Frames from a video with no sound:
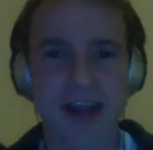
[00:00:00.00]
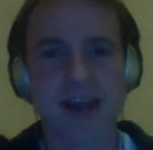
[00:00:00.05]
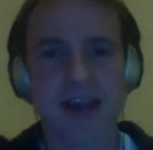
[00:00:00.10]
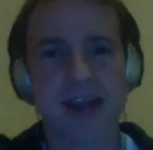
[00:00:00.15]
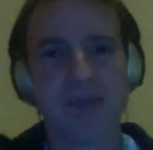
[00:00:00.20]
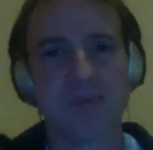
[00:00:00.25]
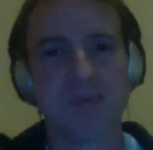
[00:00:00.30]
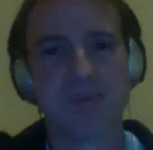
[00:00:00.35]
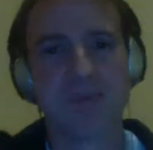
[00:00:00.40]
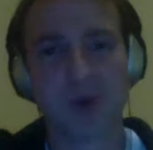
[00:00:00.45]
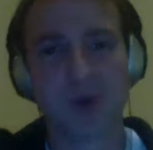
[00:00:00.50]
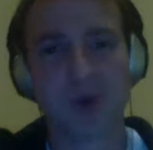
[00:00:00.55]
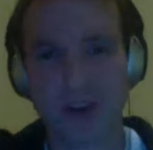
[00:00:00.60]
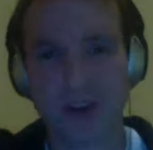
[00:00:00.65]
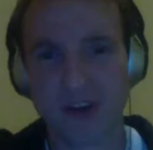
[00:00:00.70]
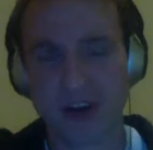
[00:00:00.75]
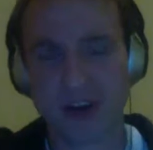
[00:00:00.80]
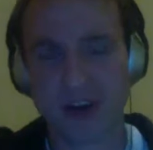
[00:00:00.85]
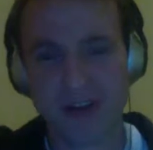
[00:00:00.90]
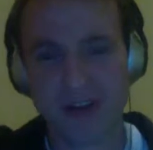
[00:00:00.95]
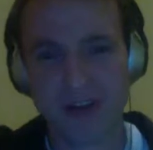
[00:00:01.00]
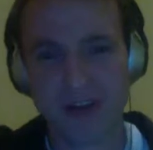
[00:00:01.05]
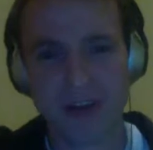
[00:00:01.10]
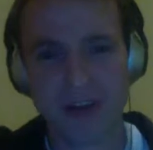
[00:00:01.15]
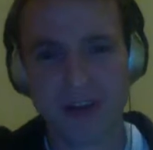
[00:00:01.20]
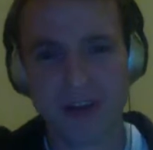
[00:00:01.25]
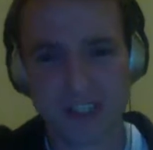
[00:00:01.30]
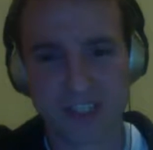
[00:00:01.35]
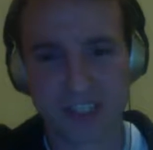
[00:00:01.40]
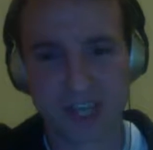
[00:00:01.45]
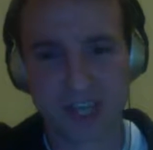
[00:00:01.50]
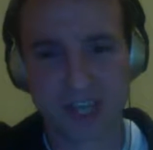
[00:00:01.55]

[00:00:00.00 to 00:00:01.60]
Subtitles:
and put it on Shane's